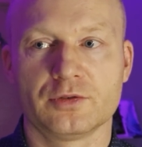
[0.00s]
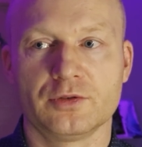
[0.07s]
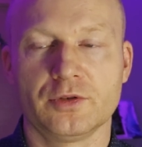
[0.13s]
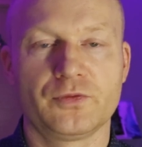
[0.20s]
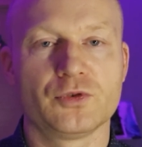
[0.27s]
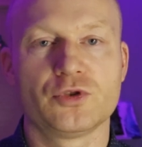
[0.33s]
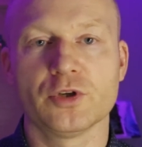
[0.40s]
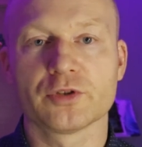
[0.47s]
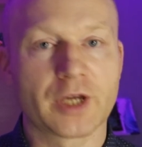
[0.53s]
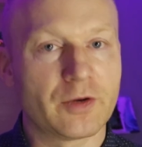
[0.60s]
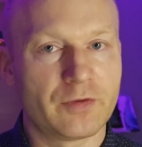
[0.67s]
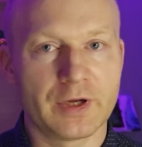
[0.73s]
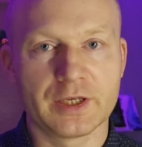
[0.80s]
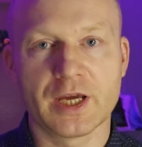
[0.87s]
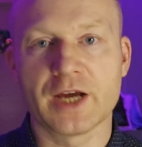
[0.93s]
If you don't
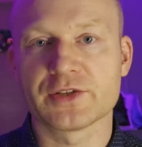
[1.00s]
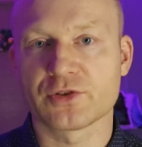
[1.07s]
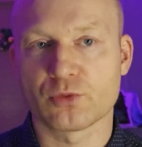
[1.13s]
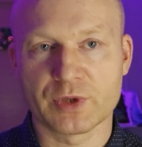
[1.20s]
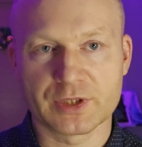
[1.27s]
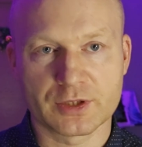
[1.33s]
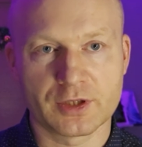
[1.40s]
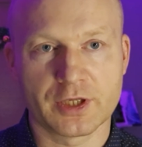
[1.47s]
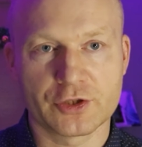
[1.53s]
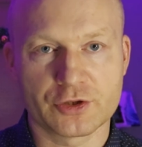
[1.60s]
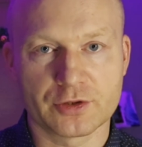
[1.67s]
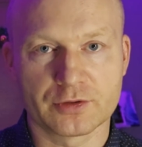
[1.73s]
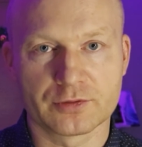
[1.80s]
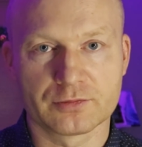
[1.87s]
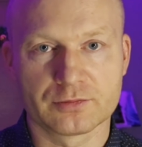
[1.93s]
have any other
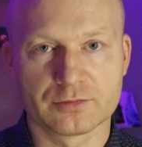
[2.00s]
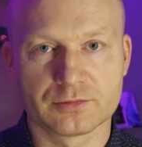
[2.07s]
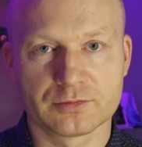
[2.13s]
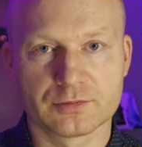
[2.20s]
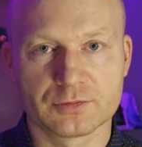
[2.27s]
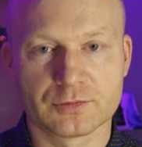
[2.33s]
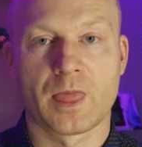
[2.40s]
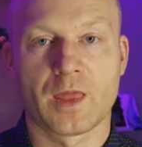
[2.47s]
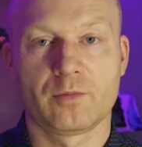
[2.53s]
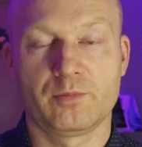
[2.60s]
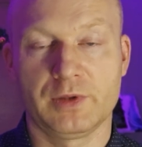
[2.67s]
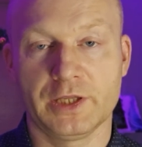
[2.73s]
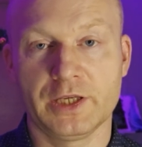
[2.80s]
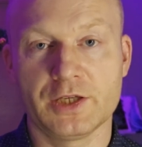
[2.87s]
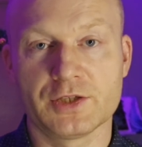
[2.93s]
ventilation,
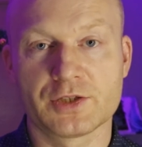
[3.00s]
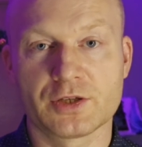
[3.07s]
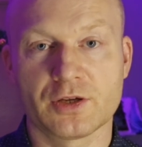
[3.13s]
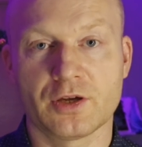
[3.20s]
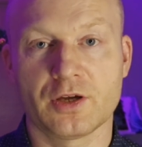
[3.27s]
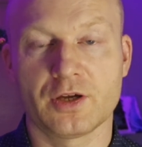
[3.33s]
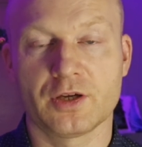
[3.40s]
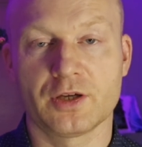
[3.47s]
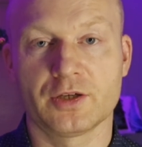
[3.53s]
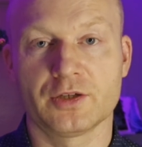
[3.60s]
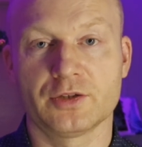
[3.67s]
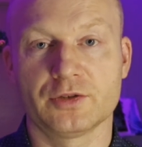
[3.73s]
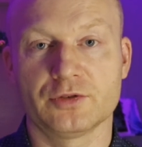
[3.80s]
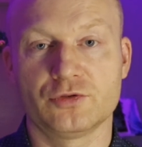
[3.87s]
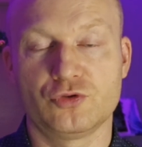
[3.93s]
please
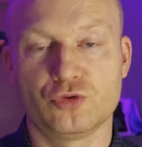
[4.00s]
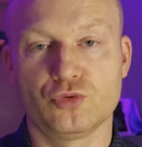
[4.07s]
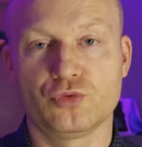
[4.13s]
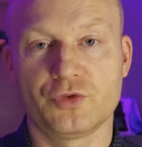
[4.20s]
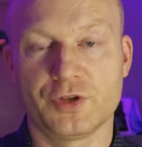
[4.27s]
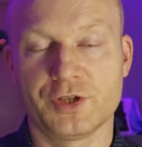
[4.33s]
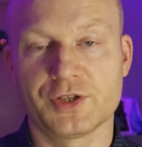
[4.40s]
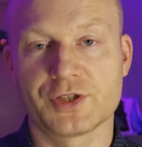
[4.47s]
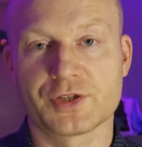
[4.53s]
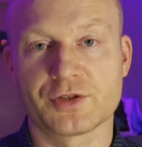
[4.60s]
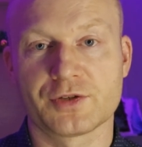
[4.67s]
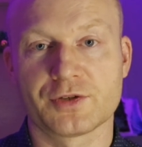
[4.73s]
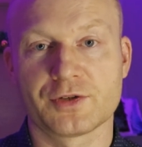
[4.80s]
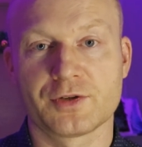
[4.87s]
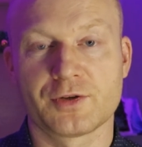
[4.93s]
do this
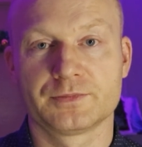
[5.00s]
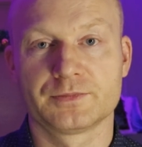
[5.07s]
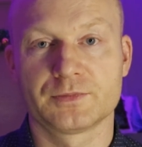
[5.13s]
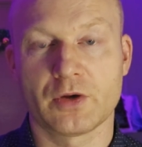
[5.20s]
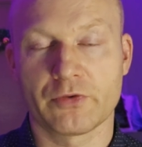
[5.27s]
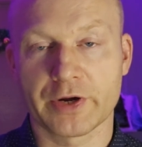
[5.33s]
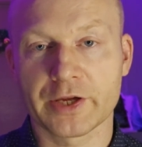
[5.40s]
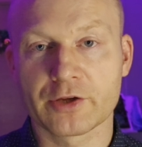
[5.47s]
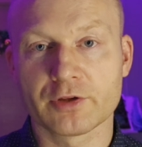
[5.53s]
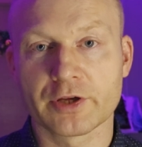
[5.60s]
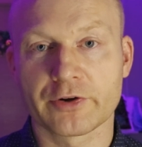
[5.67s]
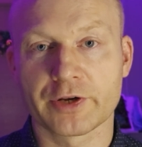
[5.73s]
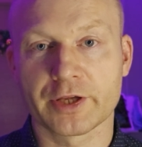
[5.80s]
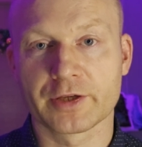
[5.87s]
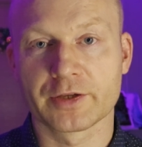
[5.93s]

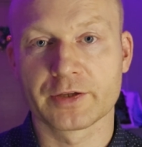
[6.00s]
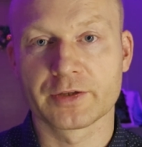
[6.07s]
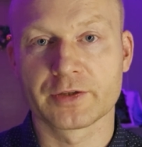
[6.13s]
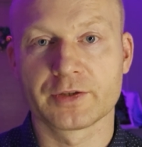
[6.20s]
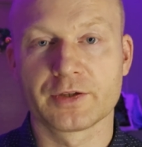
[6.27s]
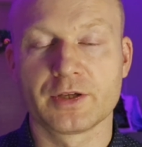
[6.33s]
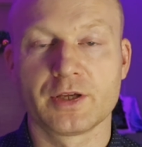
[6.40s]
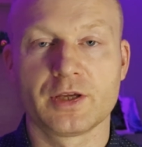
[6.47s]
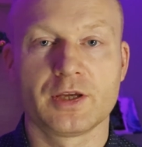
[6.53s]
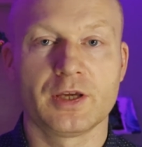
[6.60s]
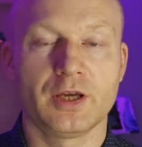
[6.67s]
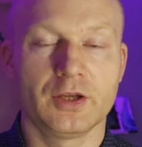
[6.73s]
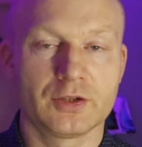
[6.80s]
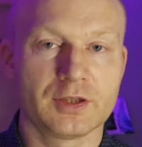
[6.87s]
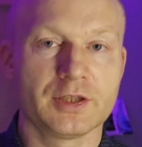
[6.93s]
regularly,
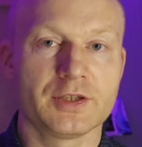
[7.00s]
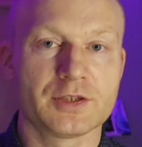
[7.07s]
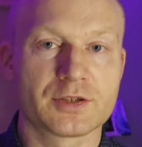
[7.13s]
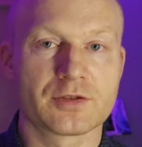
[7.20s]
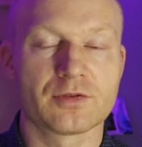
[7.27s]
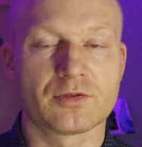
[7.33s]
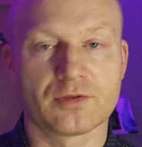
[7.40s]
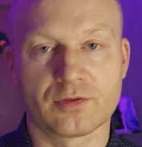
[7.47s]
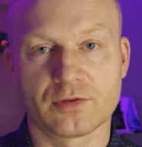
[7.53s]
at least